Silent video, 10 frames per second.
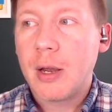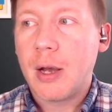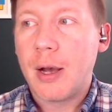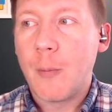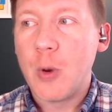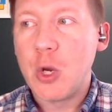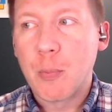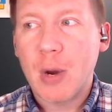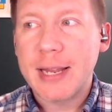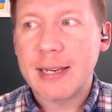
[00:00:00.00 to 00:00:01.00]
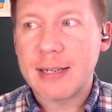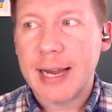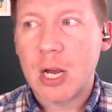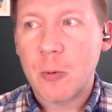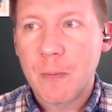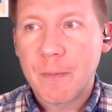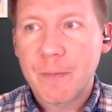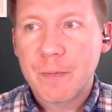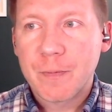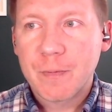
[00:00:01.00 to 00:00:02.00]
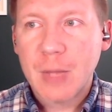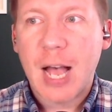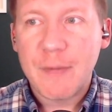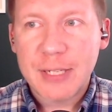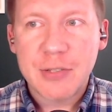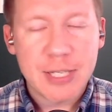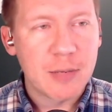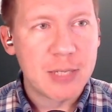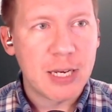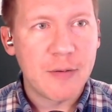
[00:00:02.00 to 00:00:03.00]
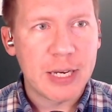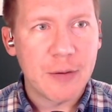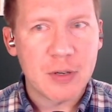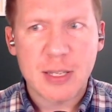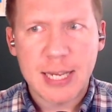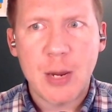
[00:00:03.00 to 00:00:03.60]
When you break it down, obviously some significant differences.